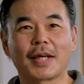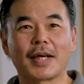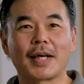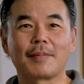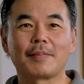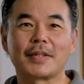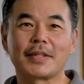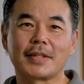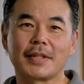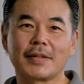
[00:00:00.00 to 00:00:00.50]

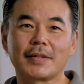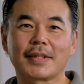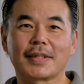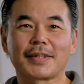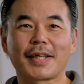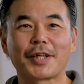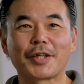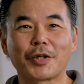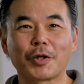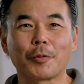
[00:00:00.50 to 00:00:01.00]
I'm the Sales and
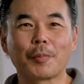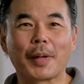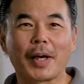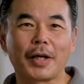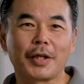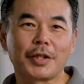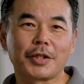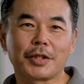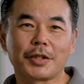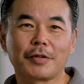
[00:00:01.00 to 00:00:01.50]
Technical
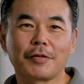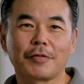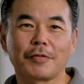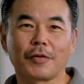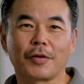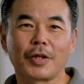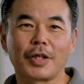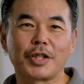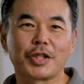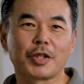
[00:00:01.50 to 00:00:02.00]
Manager
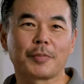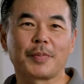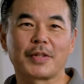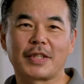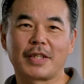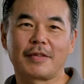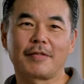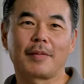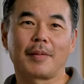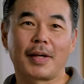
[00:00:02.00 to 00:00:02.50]
for Asia
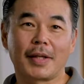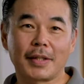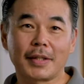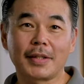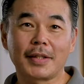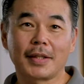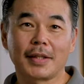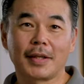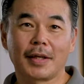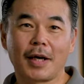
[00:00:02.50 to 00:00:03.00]
Pacific Market.